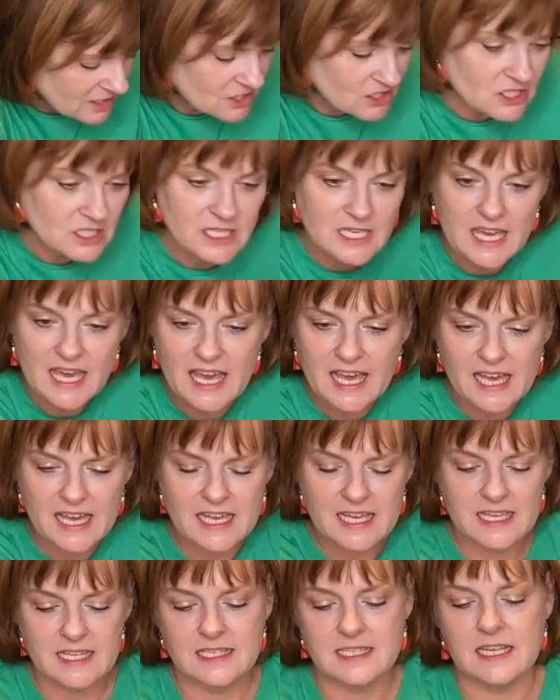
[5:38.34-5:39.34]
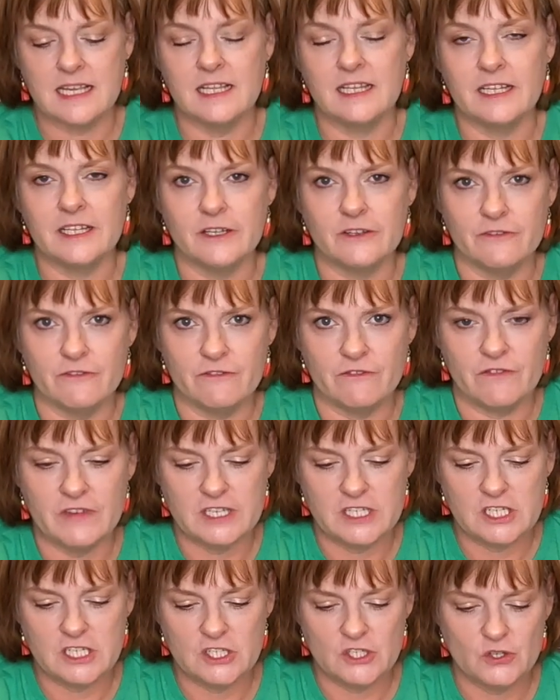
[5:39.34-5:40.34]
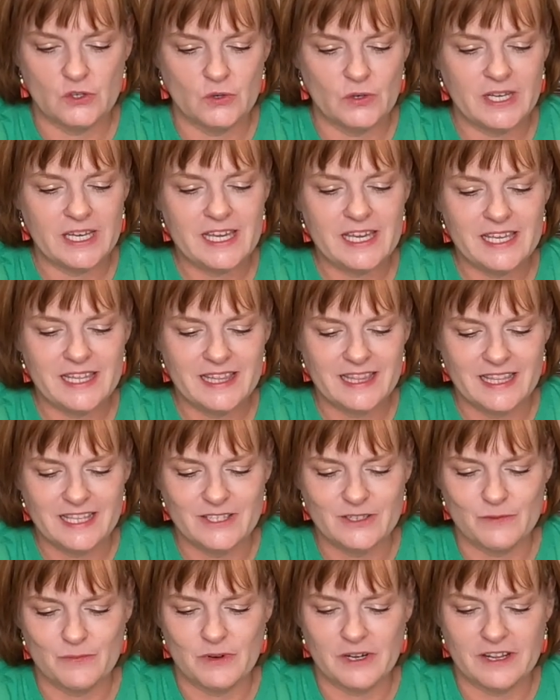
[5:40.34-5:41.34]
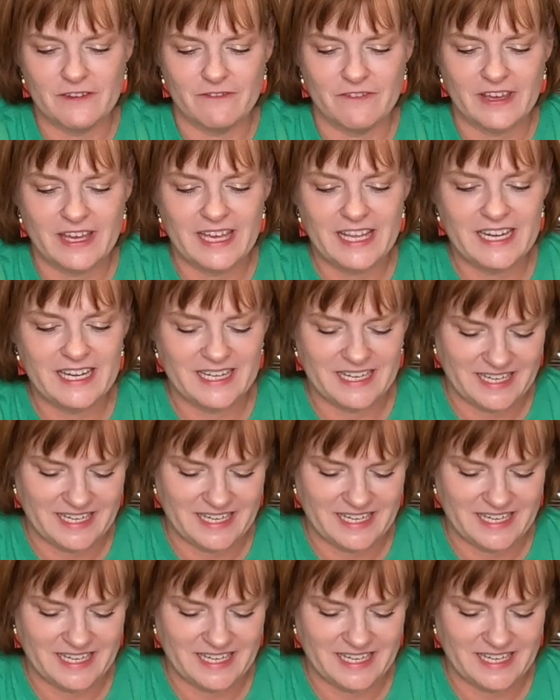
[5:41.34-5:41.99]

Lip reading: She has a little fidget toy. These are pretty fun.